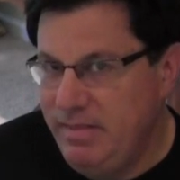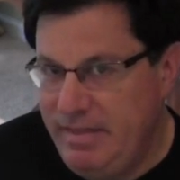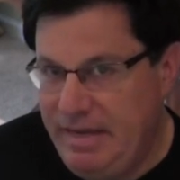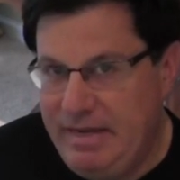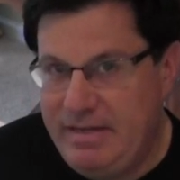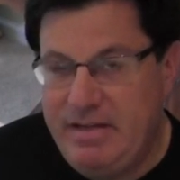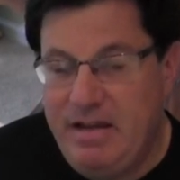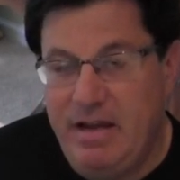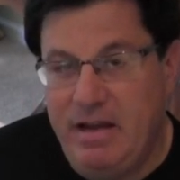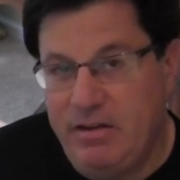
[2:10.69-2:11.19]

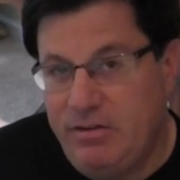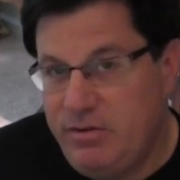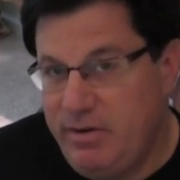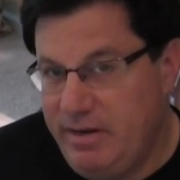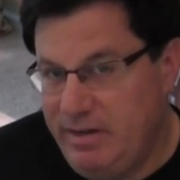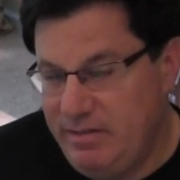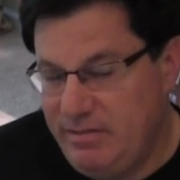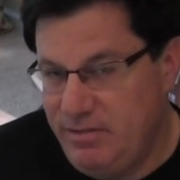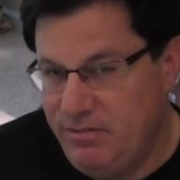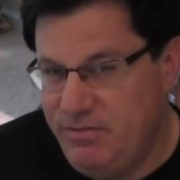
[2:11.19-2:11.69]
that
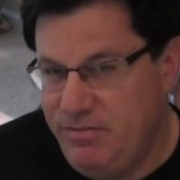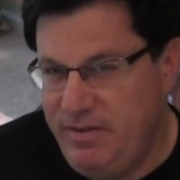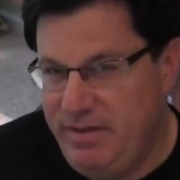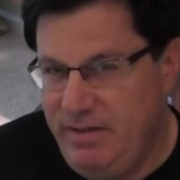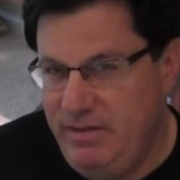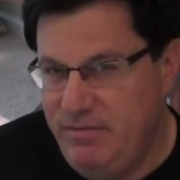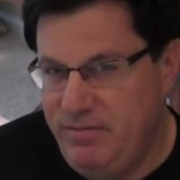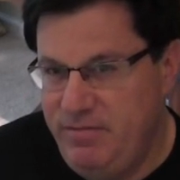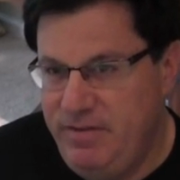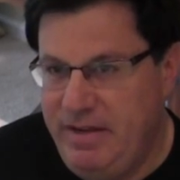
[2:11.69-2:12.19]
contrast will
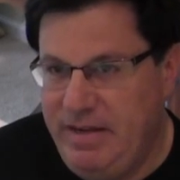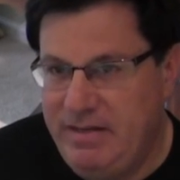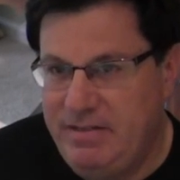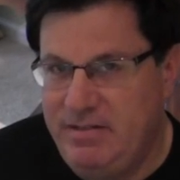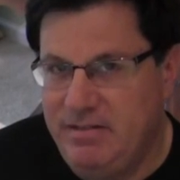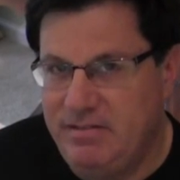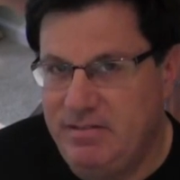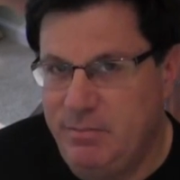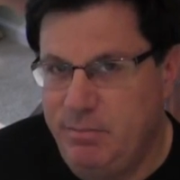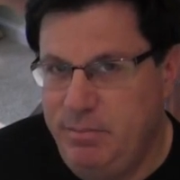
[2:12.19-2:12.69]
in
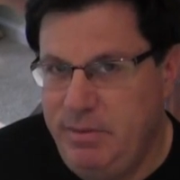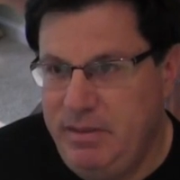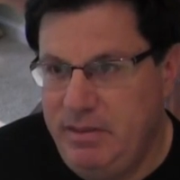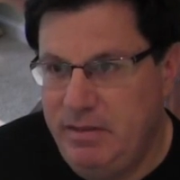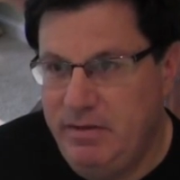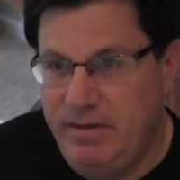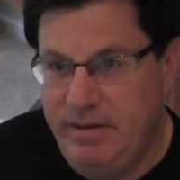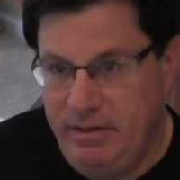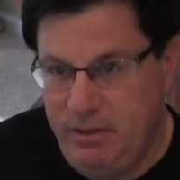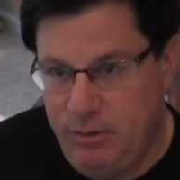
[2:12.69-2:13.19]
fact
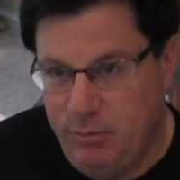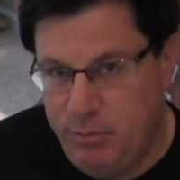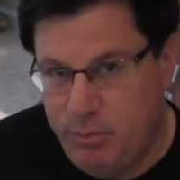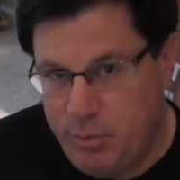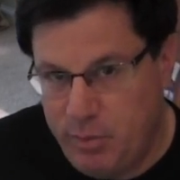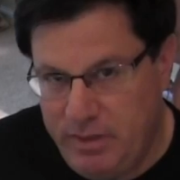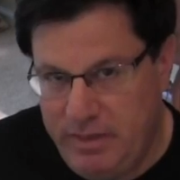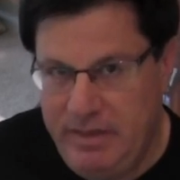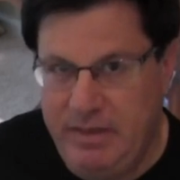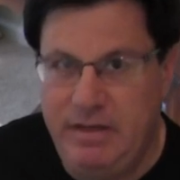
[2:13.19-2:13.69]
disappear, and he'll
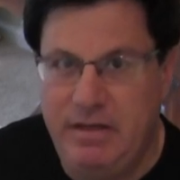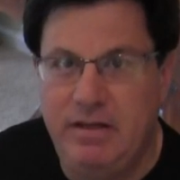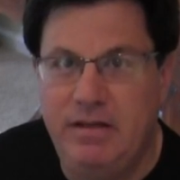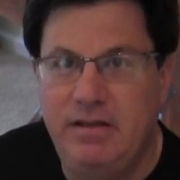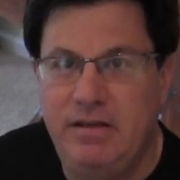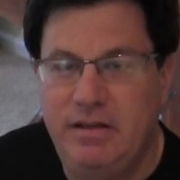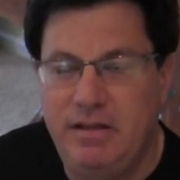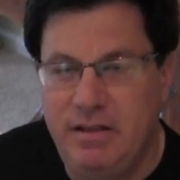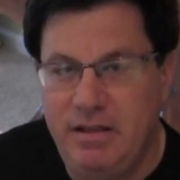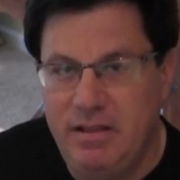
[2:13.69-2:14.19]

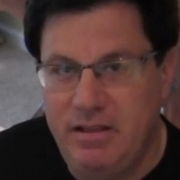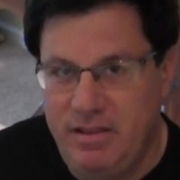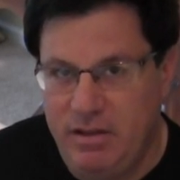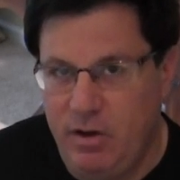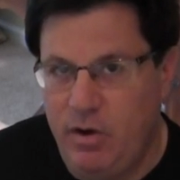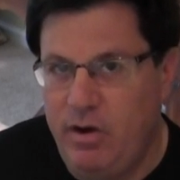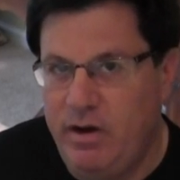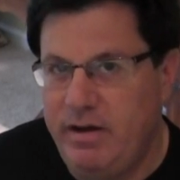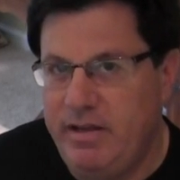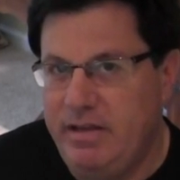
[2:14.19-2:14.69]
bring
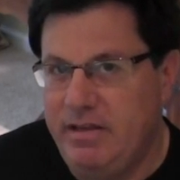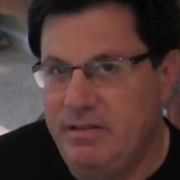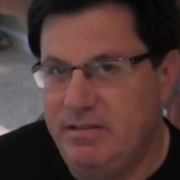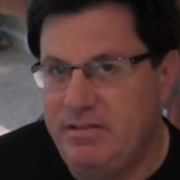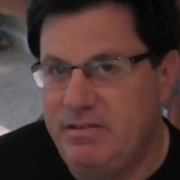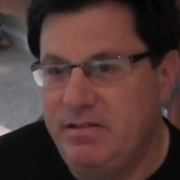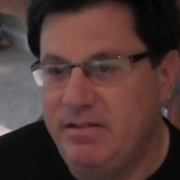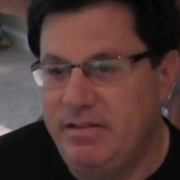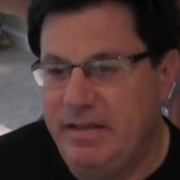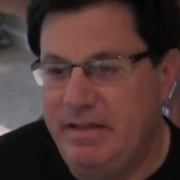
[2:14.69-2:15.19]
the
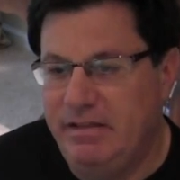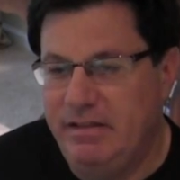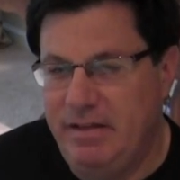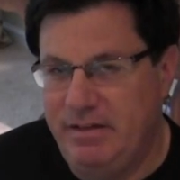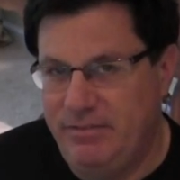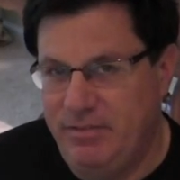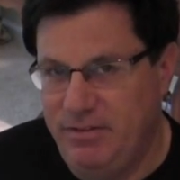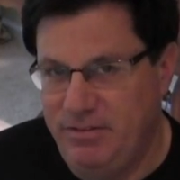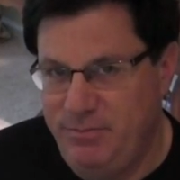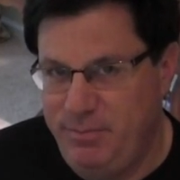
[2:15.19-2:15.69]
audience to that
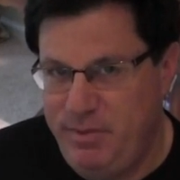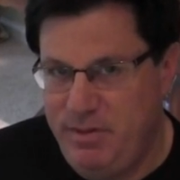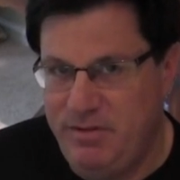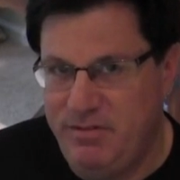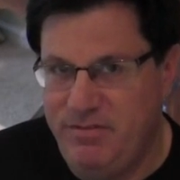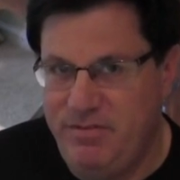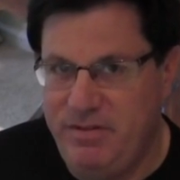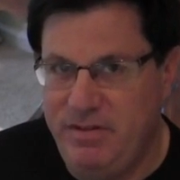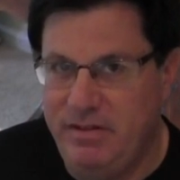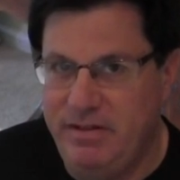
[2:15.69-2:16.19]
level of
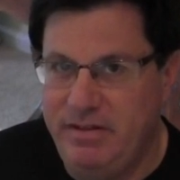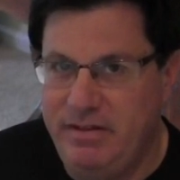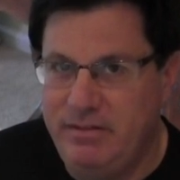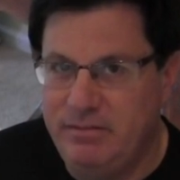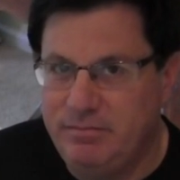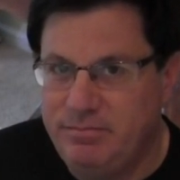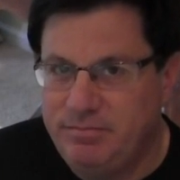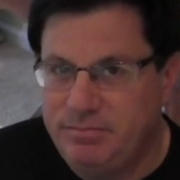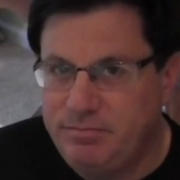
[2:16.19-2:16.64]
pure feeling.